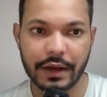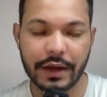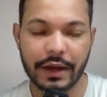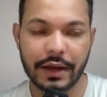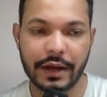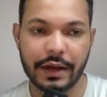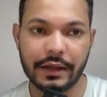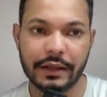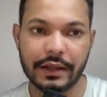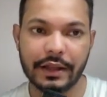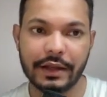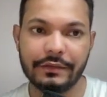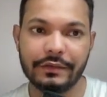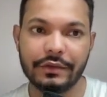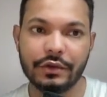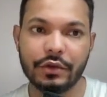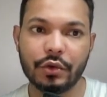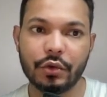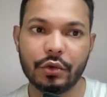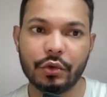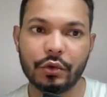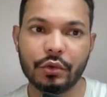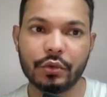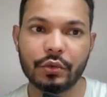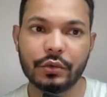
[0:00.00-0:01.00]
and then we
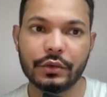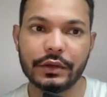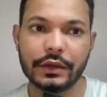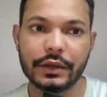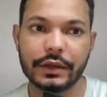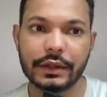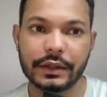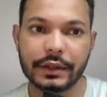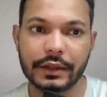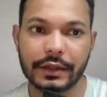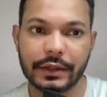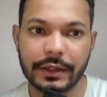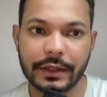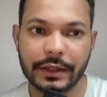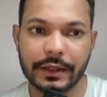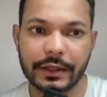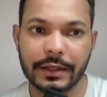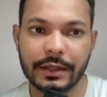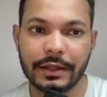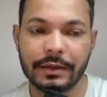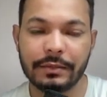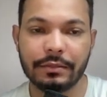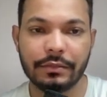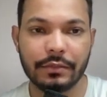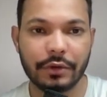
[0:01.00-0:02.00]
go to
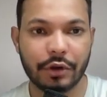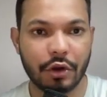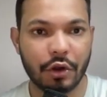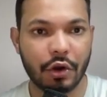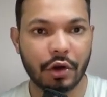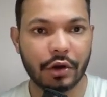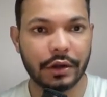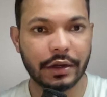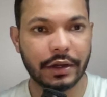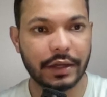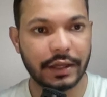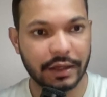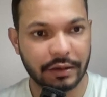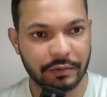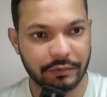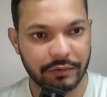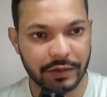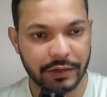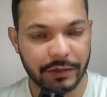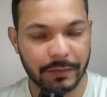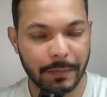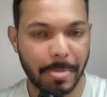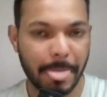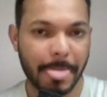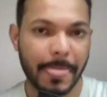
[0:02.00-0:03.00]

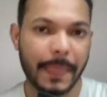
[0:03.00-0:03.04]
theme.liquid.